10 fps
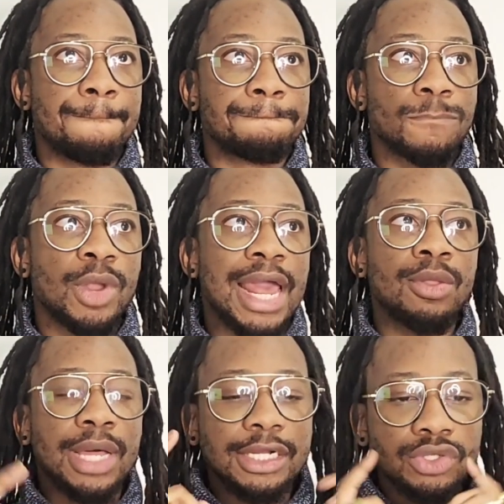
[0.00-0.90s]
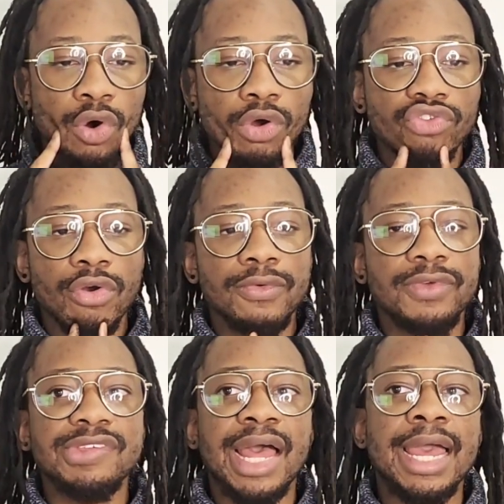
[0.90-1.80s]
When I look at total
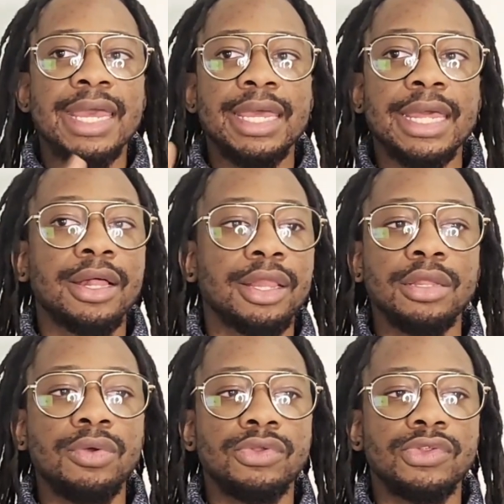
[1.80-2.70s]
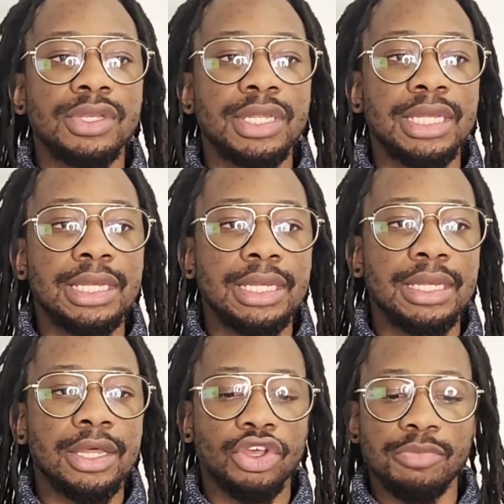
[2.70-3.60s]
trophies, I include
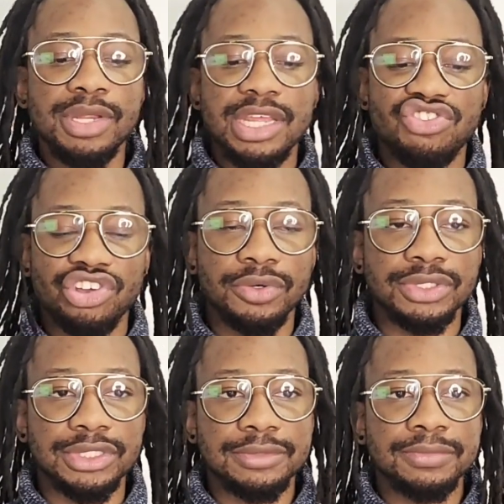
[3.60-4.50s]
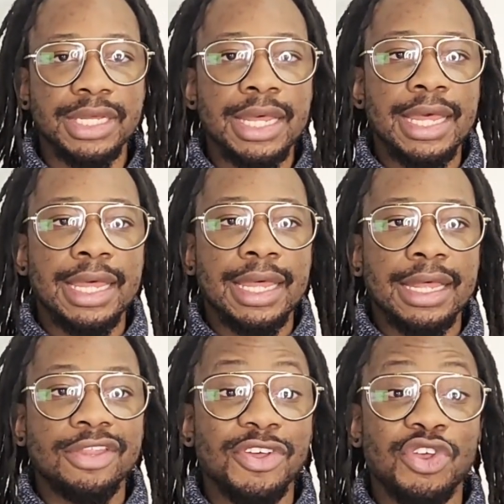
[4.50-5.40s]
the community shields.
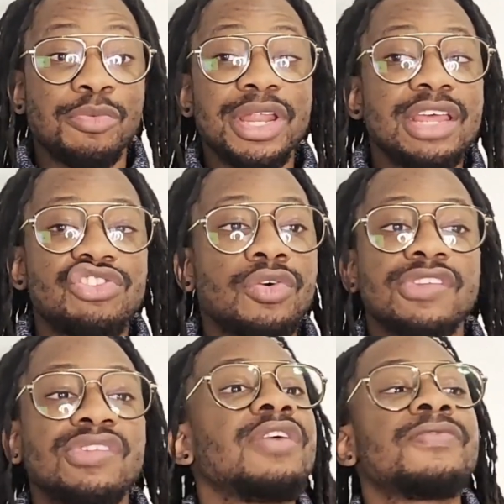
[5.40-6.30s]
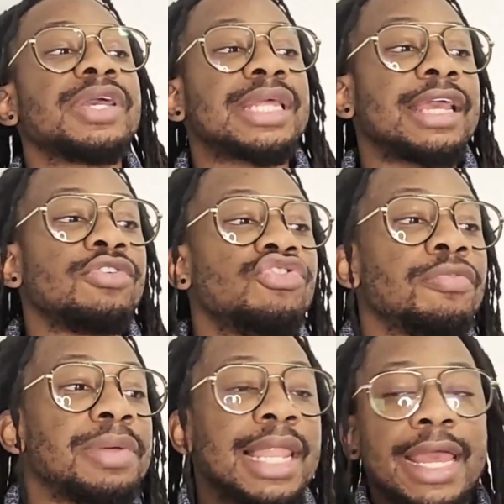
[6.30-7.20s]
The community shield is nothing that you should
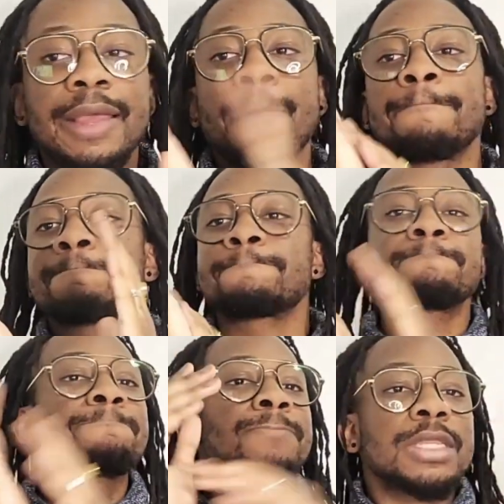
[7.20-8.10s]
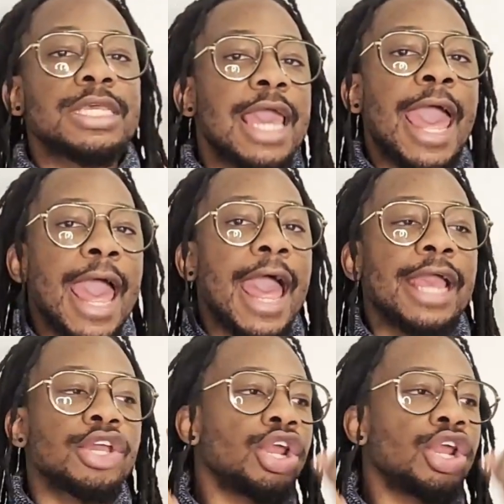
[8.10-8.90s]
be like, yeah, we're